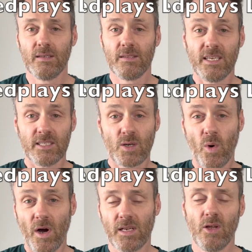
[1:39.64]
It is
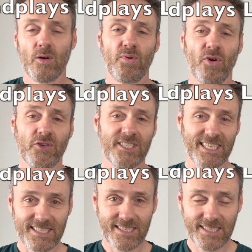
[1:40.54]
quite a long
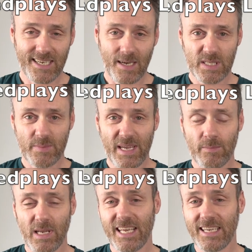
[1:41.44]
process to set up
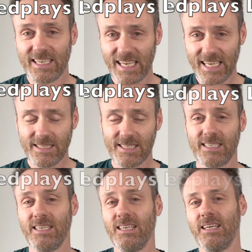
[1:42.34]
Speedplay cleats,
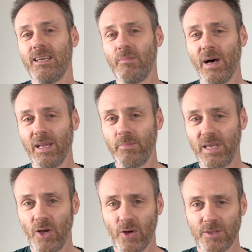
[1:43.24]
but
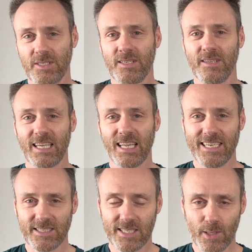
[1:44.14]
because the cleat
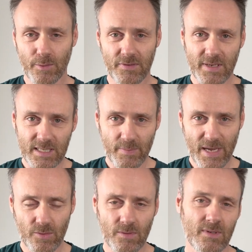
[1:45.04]
itself is
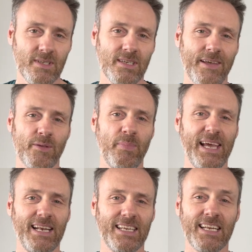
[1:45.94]
metal and the
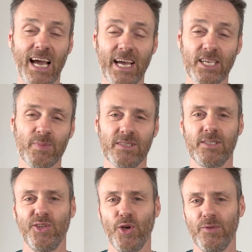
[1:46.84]
pedal engagement
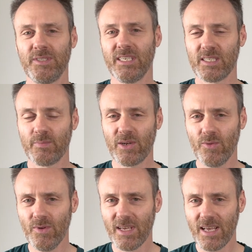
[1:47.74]
surface is
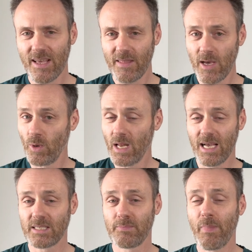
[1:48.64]
metal, they will
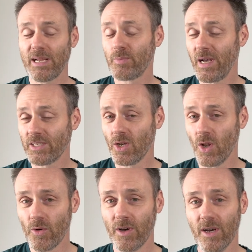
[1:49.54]
last much
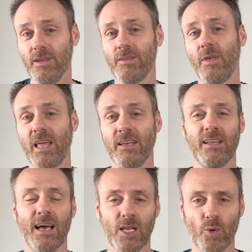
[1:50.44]
longer than
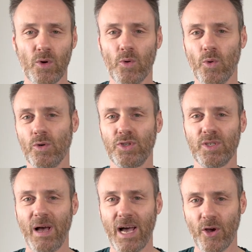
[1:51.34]
a Look or
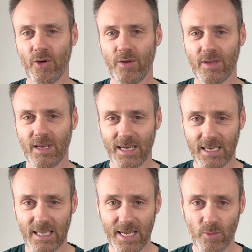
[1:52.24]
Shimano
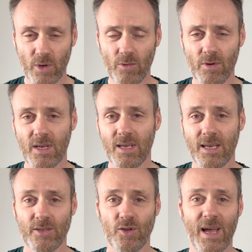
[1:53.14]
cleat will,
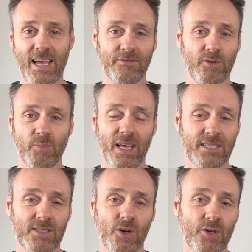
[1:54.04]
and you may have to
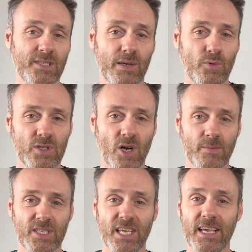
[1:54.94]
replace those several
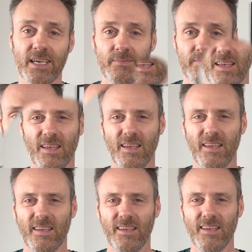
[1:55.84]
times a year.
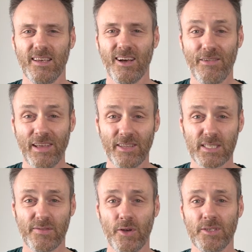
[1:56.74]
I've had this
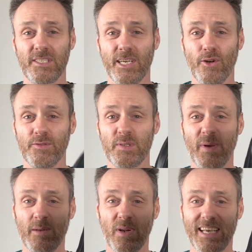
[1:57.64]
first set of
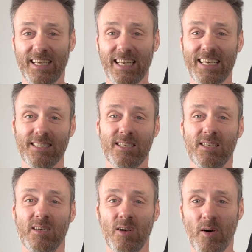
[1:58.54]
Speedplay cleats
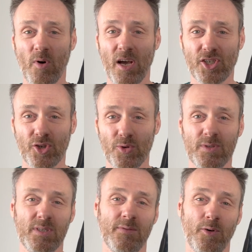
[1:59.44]
on my
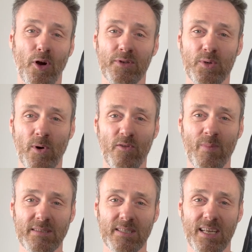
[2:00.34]
shoes for over 12
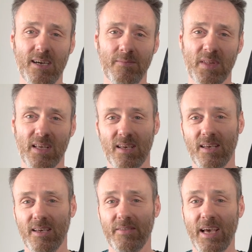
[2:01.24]
months now,
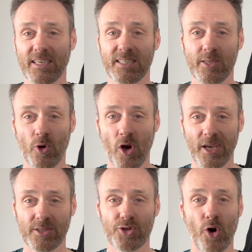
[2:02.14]
and they are still going
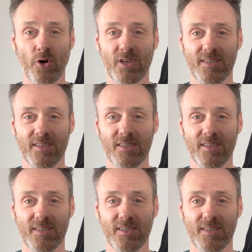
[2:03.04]
strong.